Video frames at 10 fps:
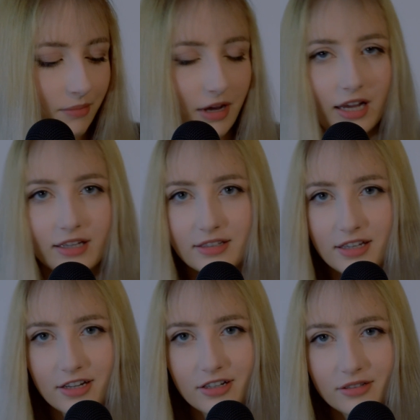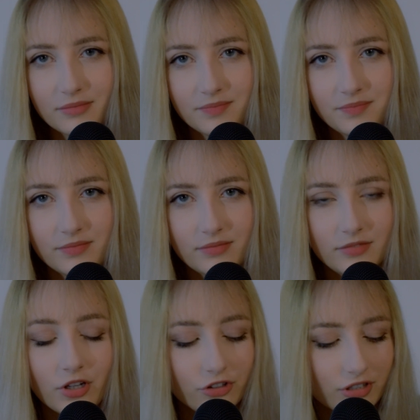eyes here.
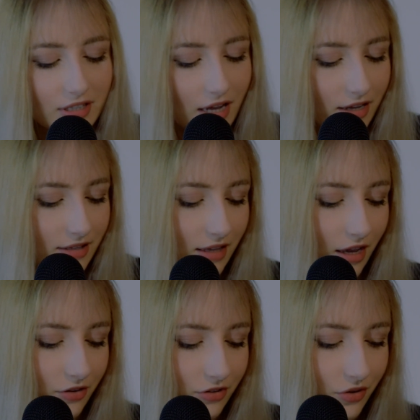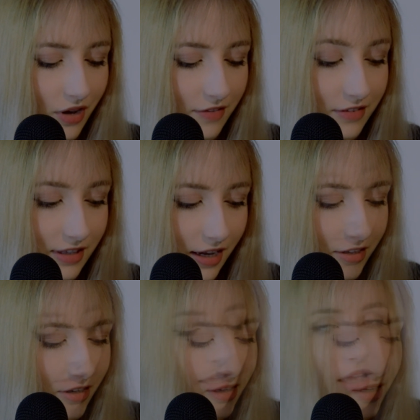Not just eyes, I also have
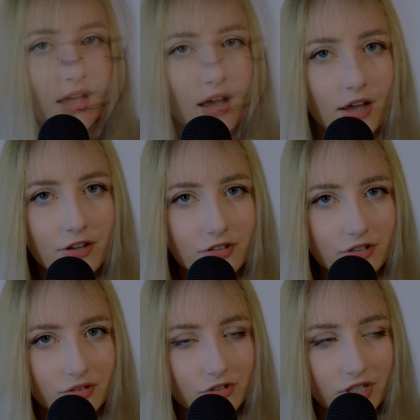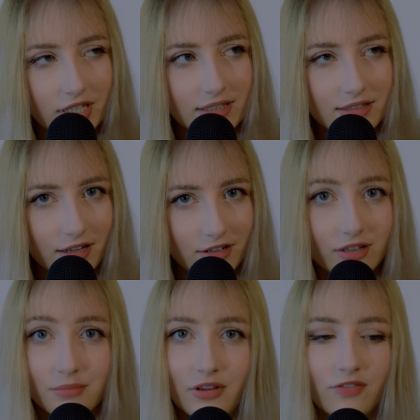cider. I used to drink cider
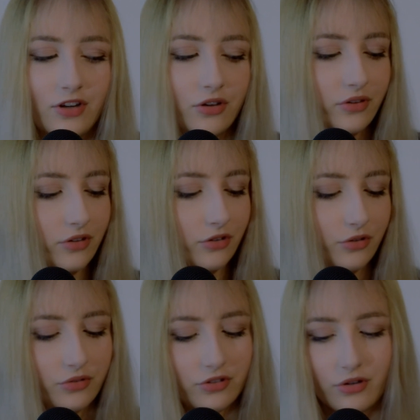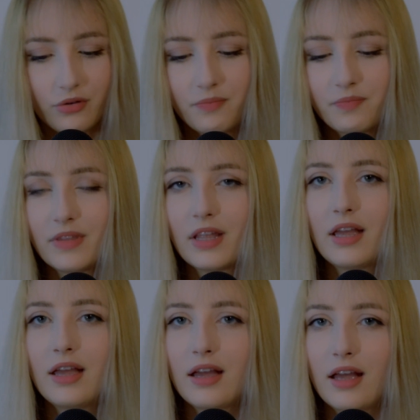in my videos too, so
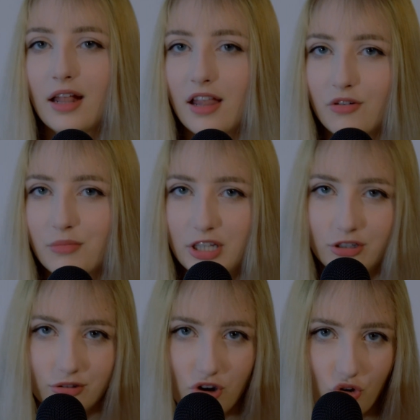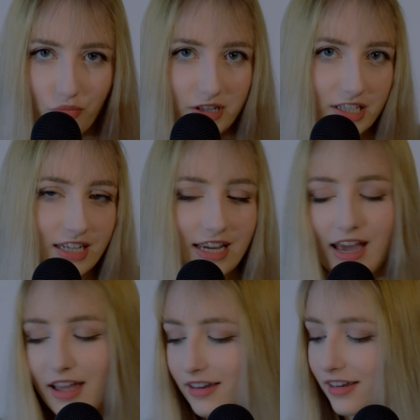allow me to open the
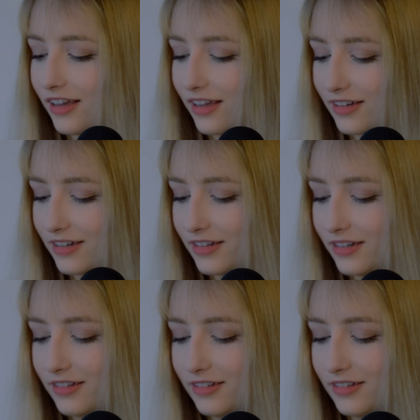can and